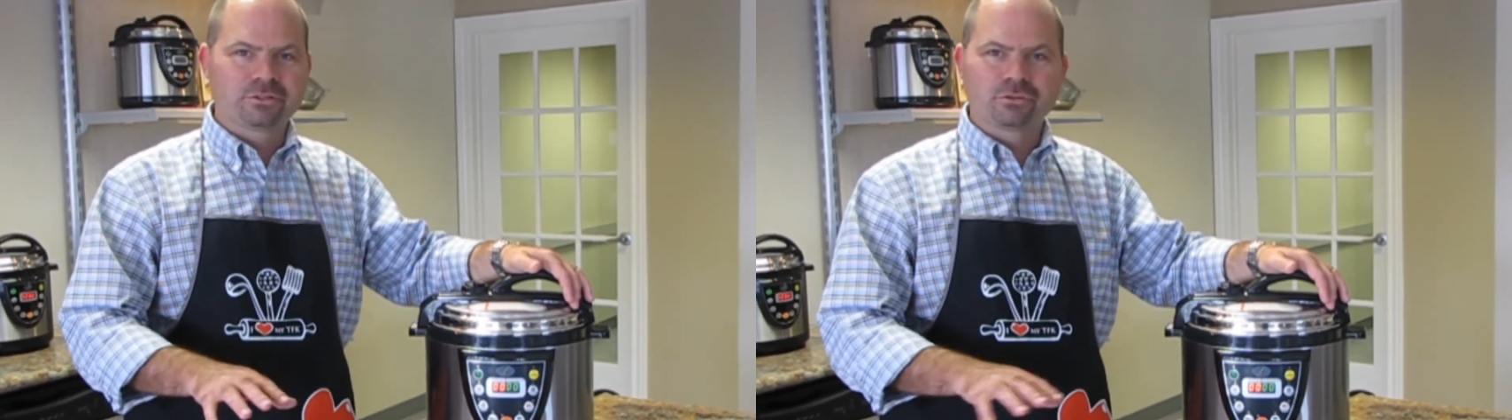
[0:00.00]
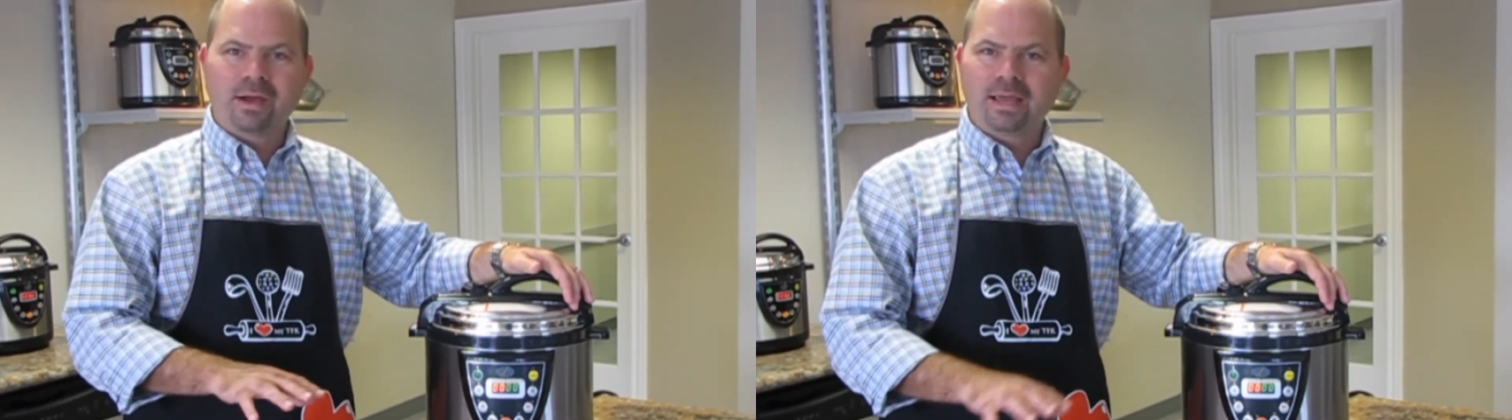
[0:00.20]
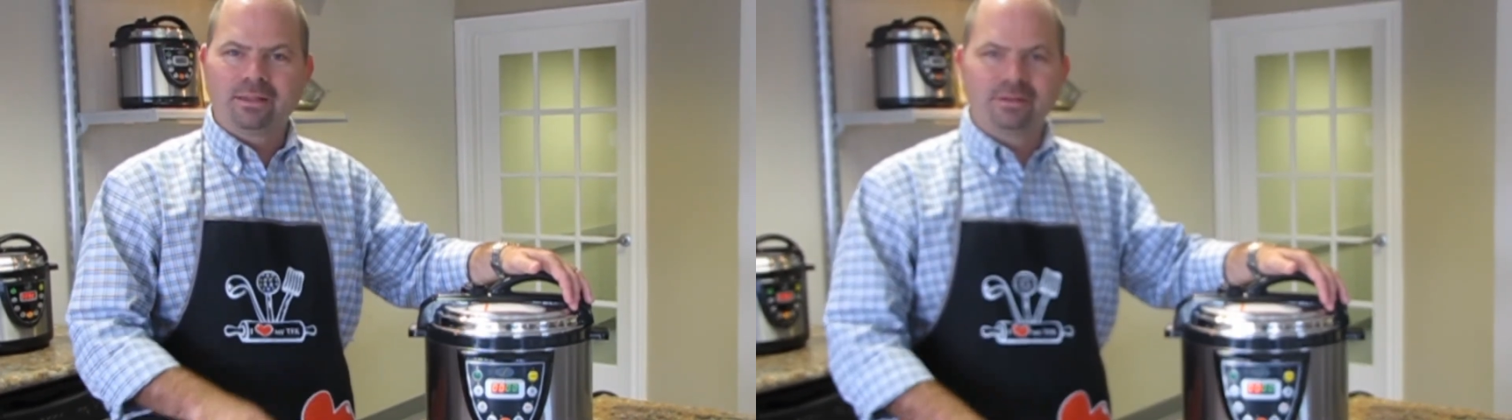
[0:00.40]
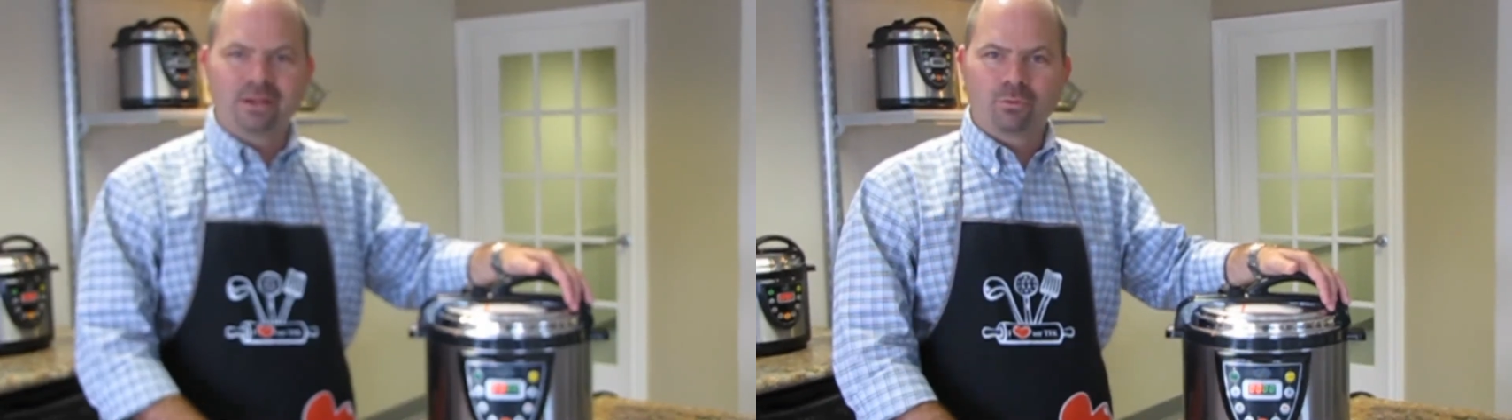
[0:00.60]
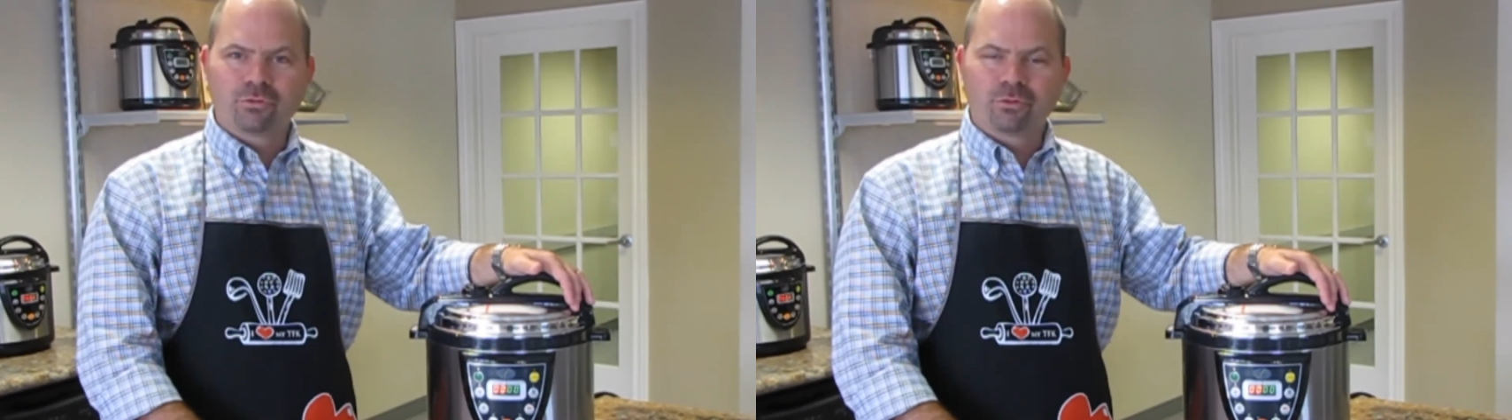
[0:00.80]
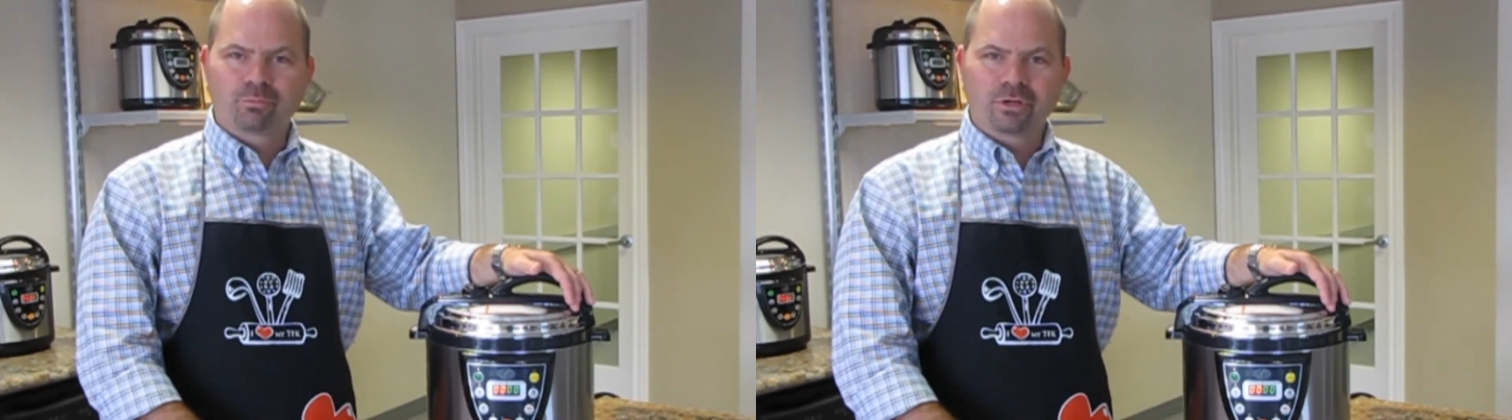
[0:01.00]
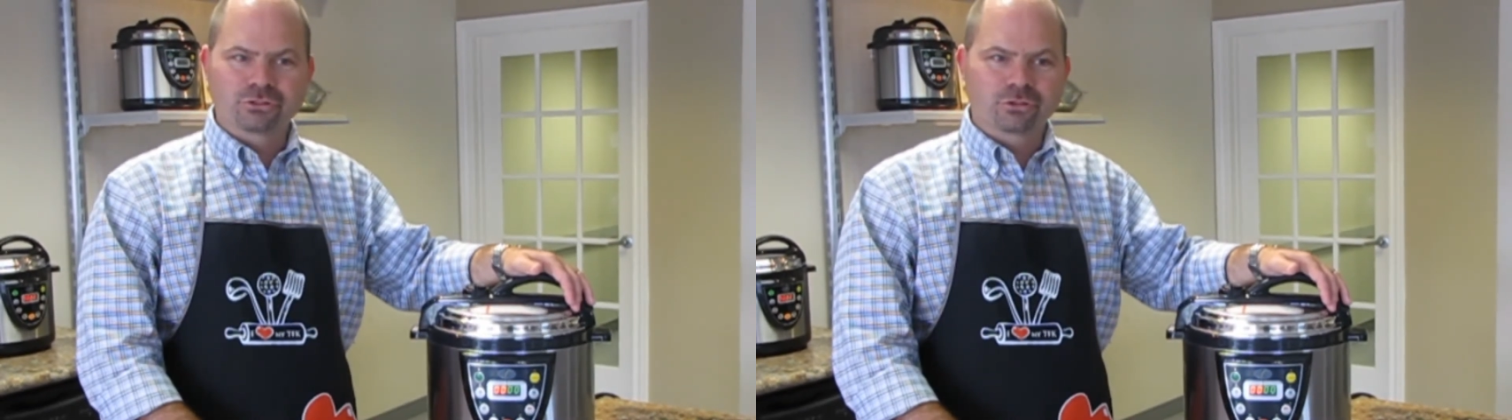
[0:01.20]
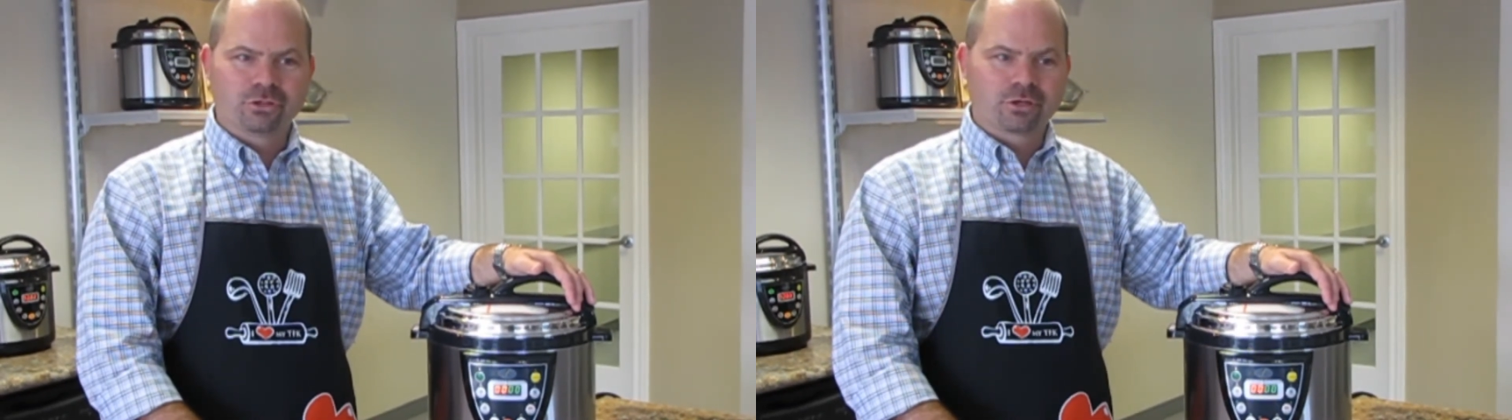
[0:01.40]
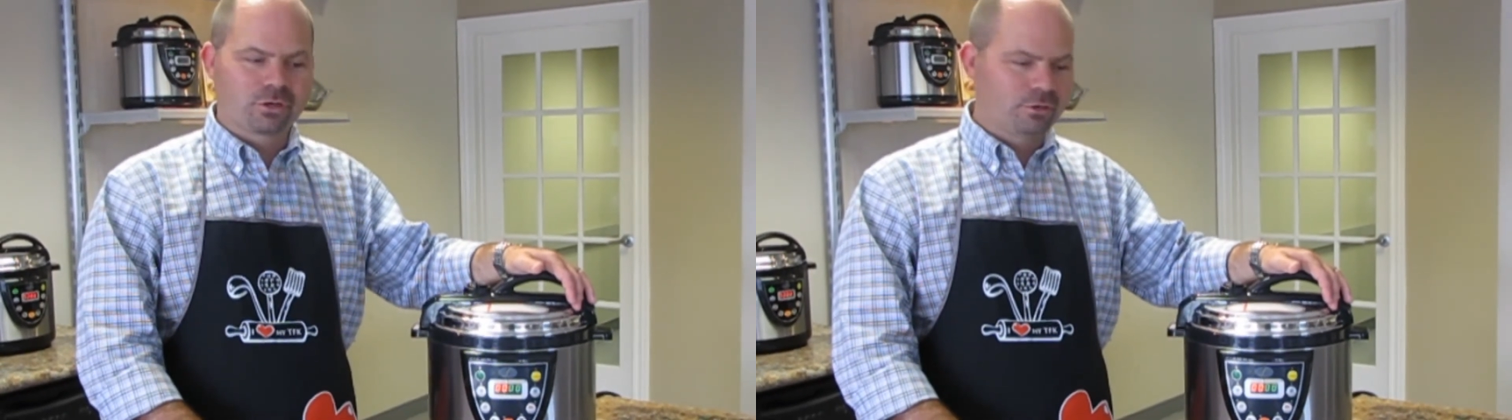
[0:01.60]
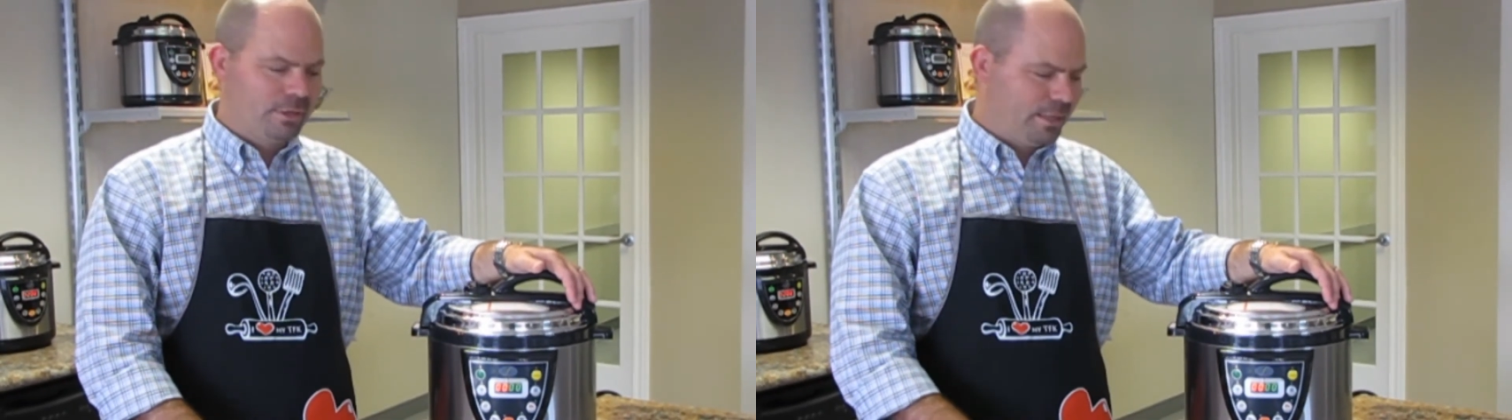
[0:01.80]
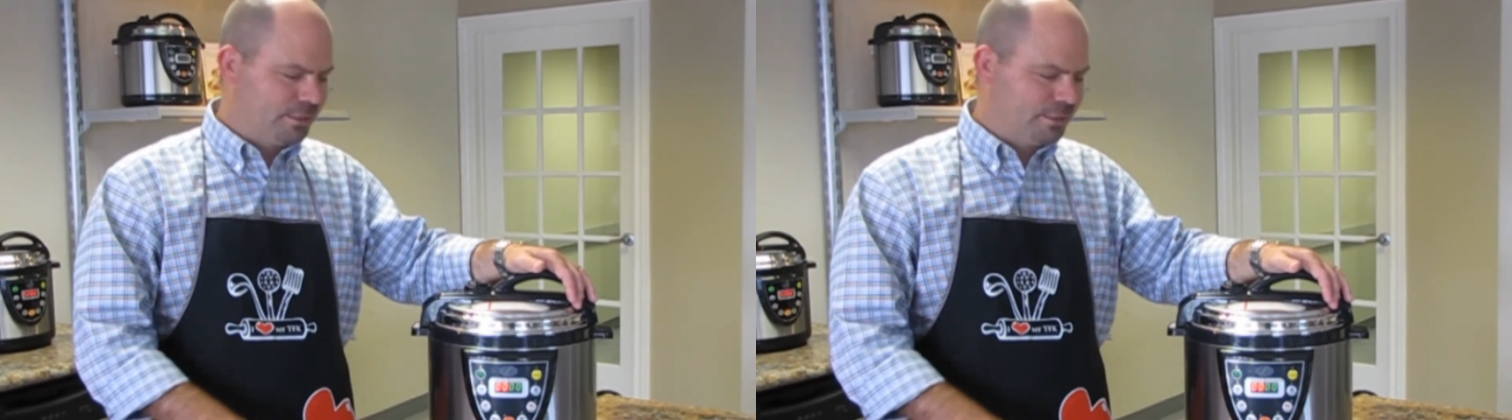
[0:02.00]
trial and error with your pressure cooker.